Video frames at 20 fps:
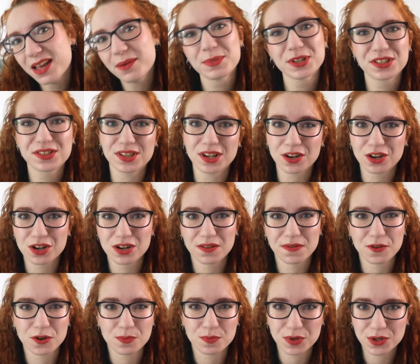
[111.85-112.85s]
am a sucker
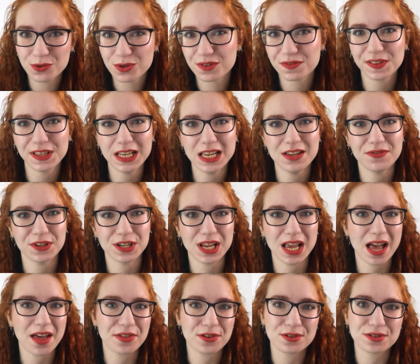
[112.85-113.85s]
for beautifully even
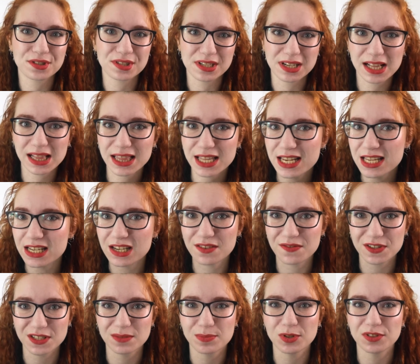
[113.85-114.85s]
gathers and clean
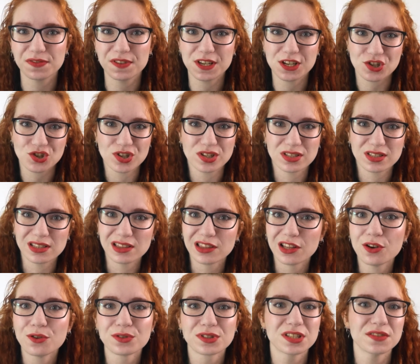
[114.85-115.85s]
invisible finishes
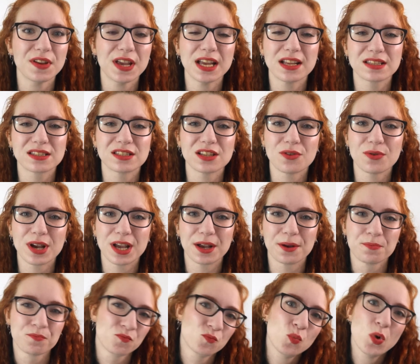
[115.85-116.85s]
and loads of hand
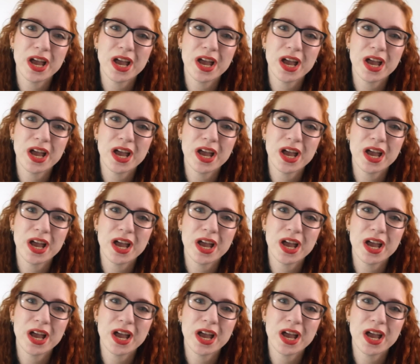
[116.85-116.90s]
sewing,